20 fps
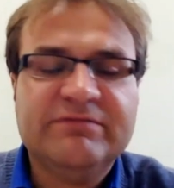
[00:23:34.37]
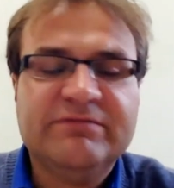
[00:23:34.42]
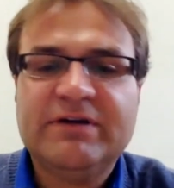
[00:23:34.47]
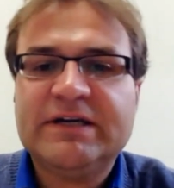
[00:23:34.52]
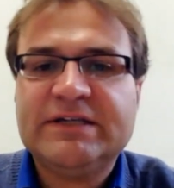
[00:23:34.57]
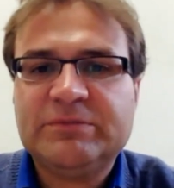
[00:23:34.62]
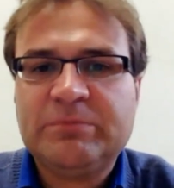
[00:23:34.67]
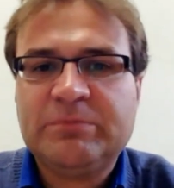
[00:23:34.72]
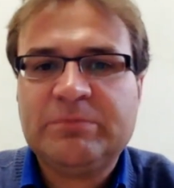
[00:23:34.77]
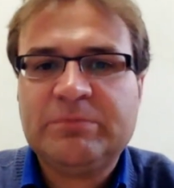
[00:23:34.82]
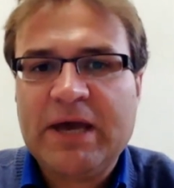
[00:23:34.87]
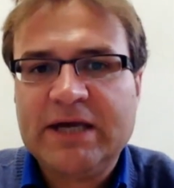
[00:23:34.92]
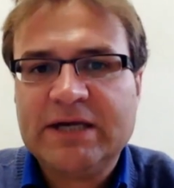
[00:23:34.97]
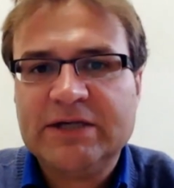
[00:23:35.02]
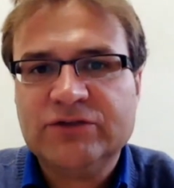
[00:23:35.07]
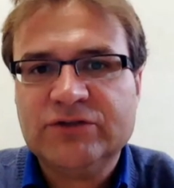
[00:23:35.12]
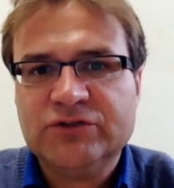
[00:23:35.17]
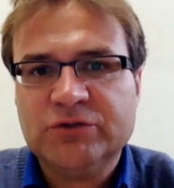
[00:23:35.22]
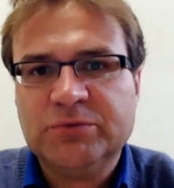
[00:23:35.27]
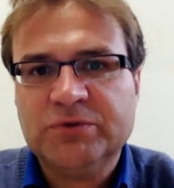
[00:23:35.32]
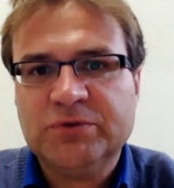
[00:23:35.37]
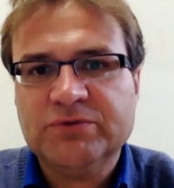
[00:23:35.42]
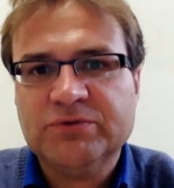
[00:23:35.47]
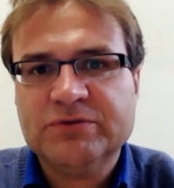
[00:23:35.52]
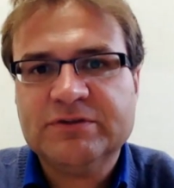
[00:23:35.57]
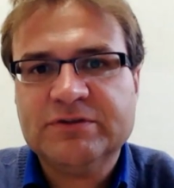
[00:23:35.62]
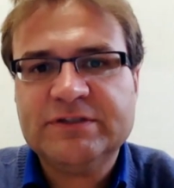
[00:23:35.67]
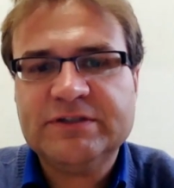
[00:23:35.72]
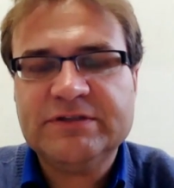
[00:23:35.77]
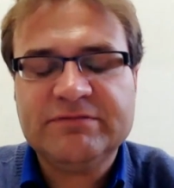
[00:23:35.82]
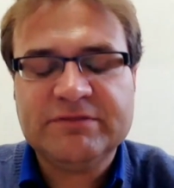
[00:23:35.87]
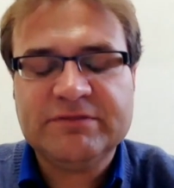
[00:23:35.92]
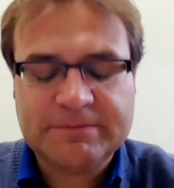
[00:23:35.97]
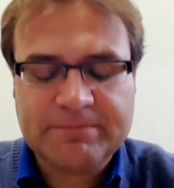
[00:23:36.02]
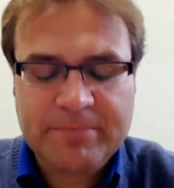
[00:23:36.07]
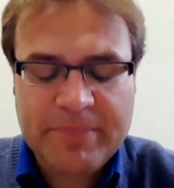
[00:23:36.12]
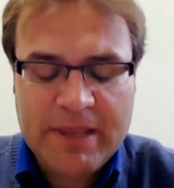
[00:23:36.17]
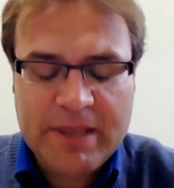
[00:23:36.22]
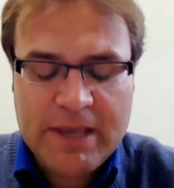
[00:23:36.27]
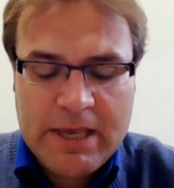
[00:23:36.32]
advice package you'll be
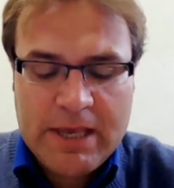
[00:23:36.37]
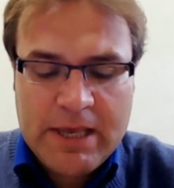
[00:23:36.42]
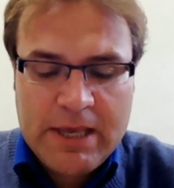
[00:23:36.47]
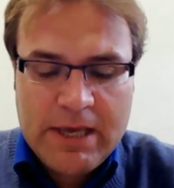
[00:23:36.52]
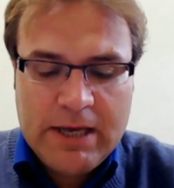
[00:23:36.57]
receiving,